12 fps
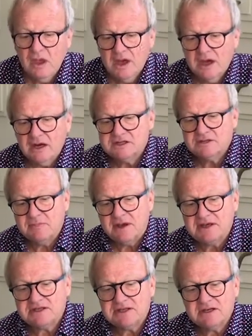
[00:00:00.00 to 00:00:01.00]
And it's
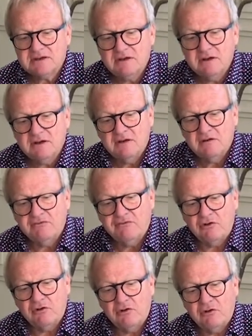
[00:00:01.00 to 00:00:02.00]
amazing
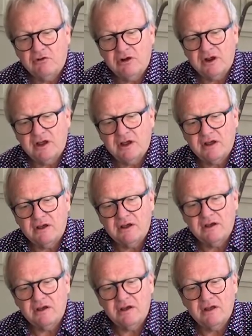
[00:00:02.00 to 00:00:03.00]
for
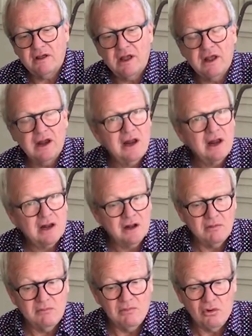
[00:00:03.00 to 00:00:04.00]
a
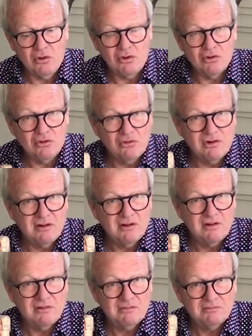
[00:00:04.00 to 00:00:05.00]
little more
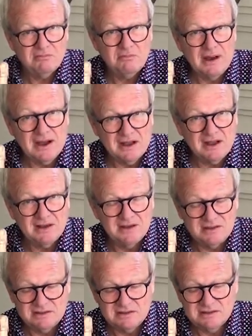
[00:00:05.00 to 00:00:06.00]
buck
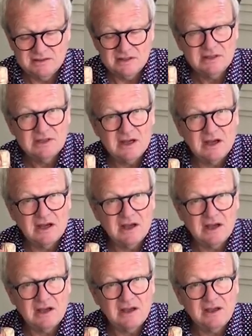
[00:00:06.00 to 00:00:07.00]

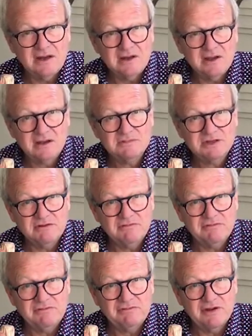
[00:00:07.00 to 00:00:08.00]
in terms
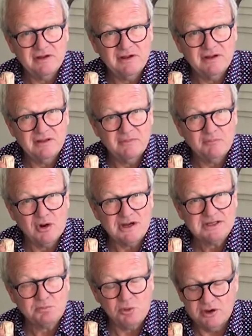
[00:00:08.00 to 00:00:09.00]
of the
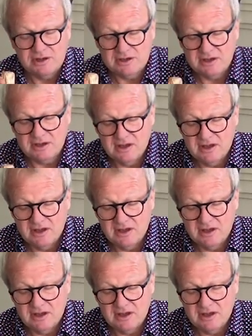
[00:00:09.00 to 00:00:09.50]
price point,